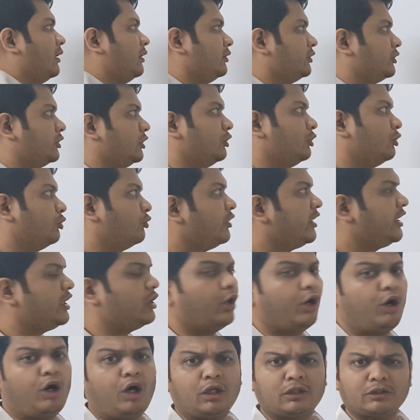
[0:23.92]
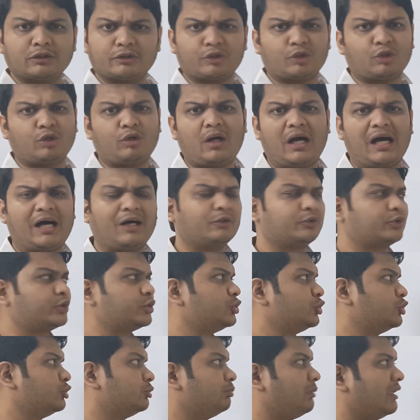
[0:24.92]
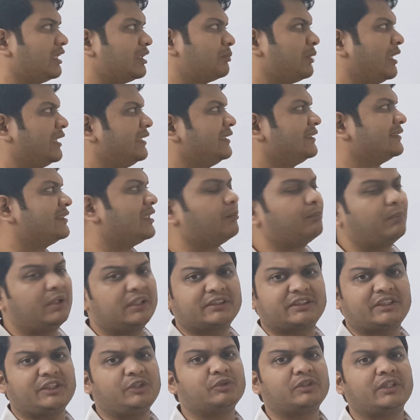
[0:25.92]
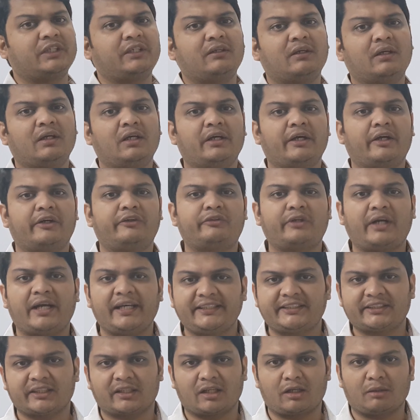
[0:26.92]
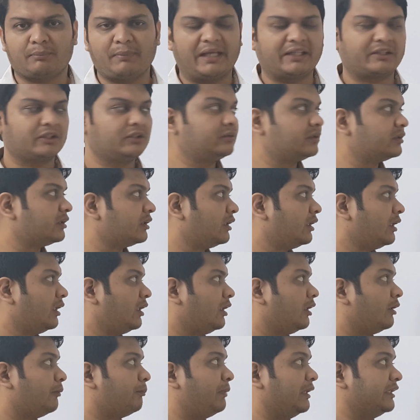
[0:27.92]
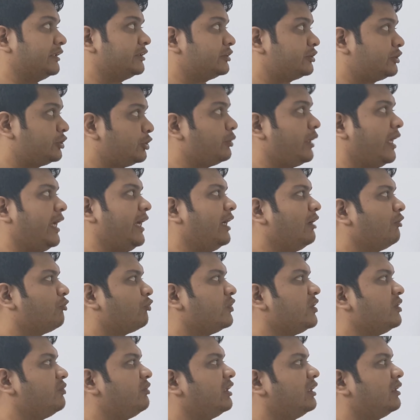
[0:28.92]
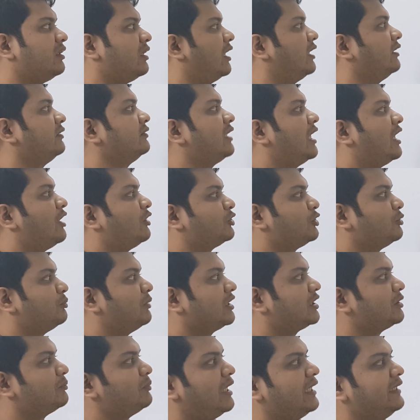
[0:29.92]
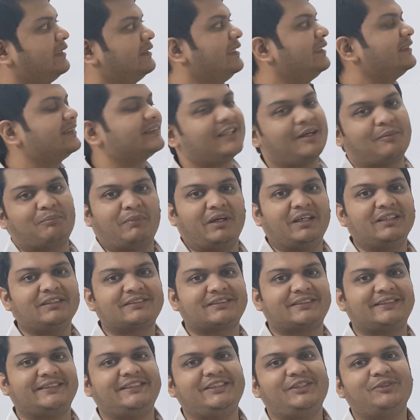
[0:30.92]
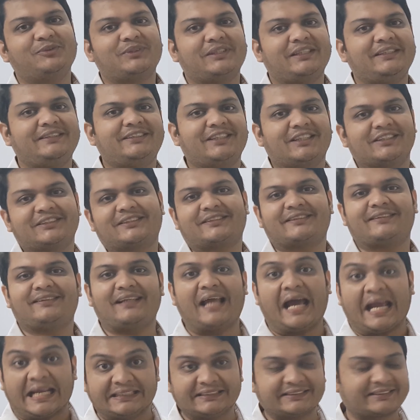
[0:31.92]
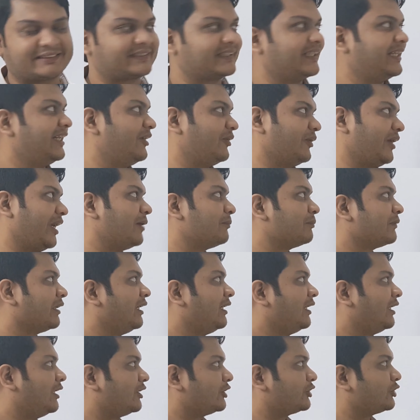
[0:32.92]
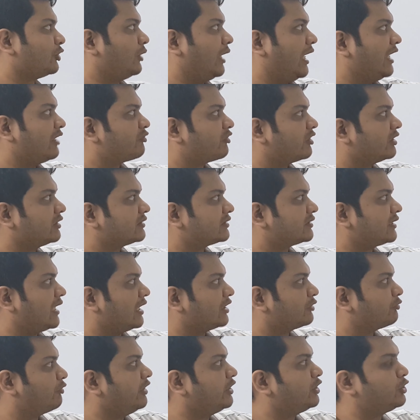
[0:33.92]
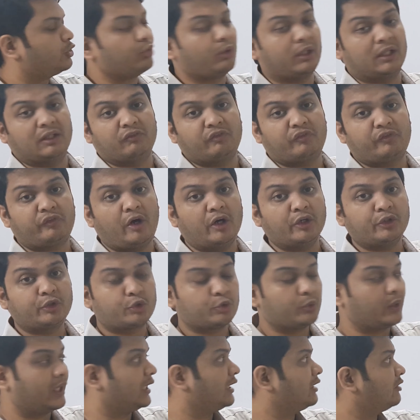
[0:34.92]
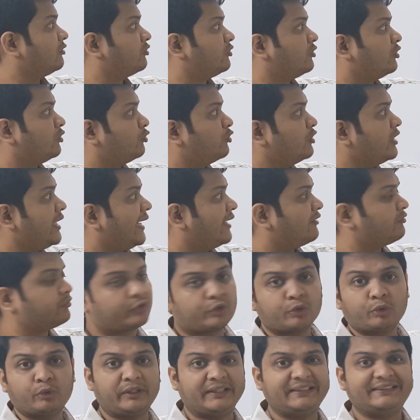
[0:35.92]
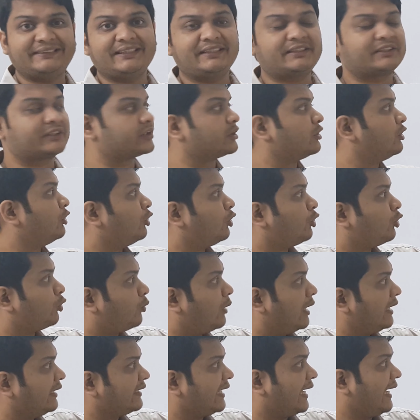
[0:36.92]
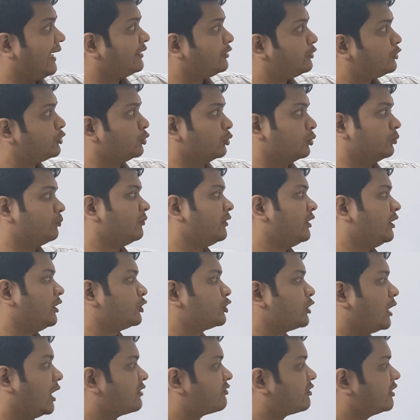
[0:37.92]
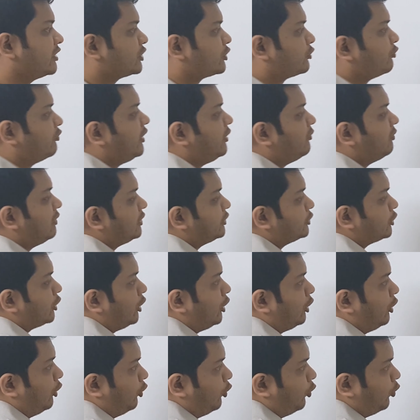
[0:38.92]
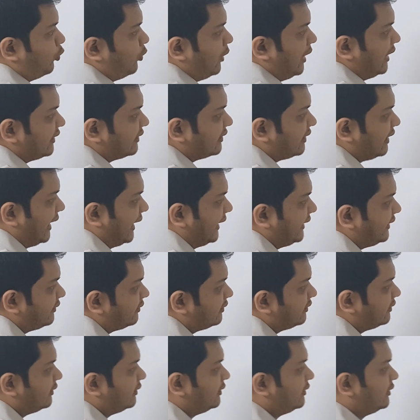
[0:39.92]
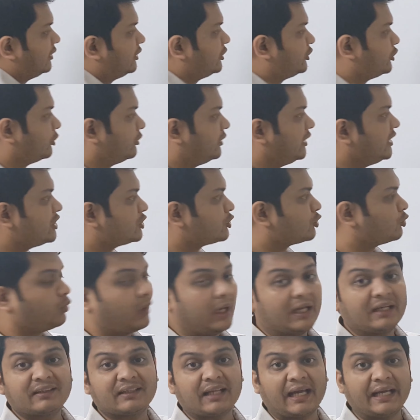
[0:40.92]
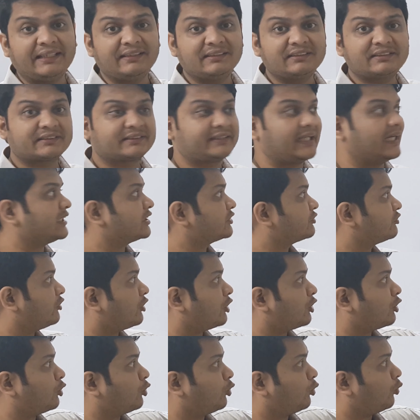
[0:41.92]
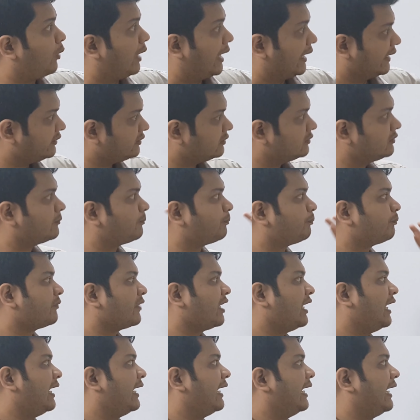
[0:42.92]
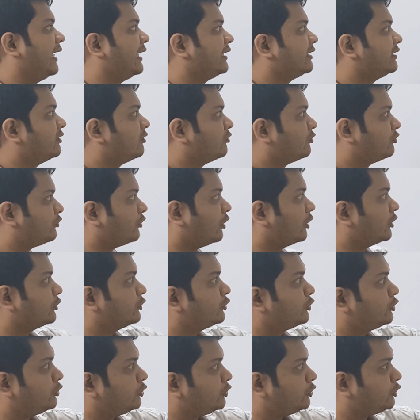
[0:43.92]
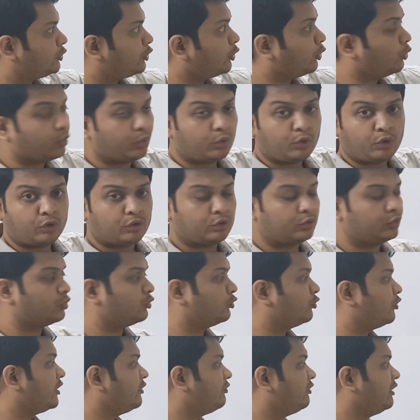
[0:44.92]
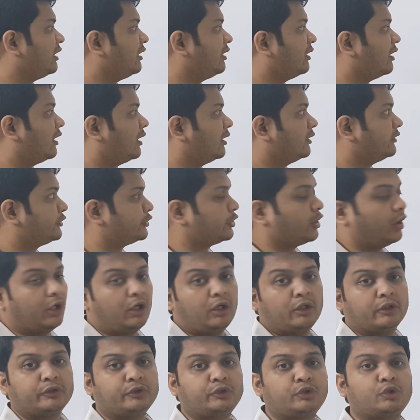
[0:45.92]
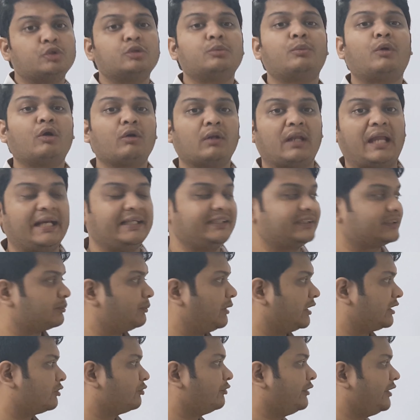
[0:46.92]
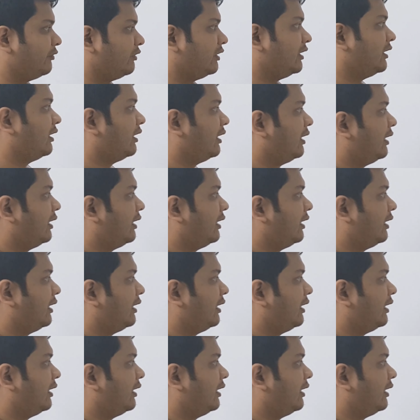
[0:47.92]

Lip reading: So we all know how to multiply these numbers using traditional method. But today we will learn how to multiply these numbers using just lines. Okay, so at first start with 12. For 12 we have two digits, 1 and 2. So at first we will draw one line. So this one line stands for 1, and for 2 we will draw two more lines, but we will